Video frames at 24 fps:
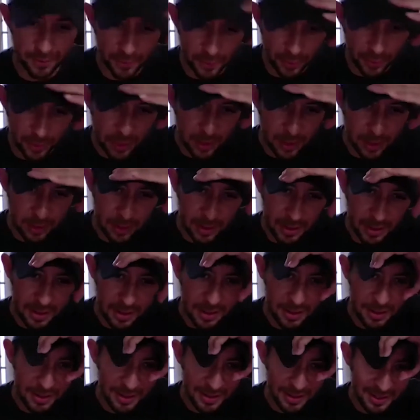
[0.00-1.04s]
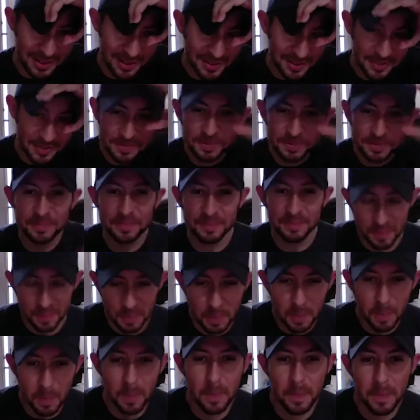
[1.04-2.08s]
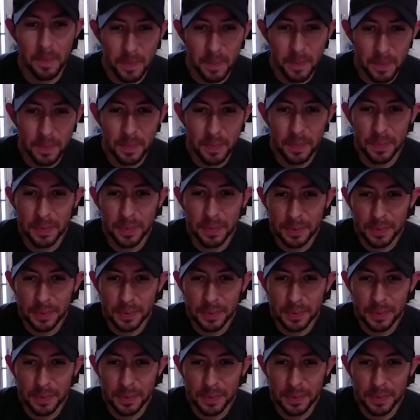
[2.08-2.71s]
three. And how old are your kids?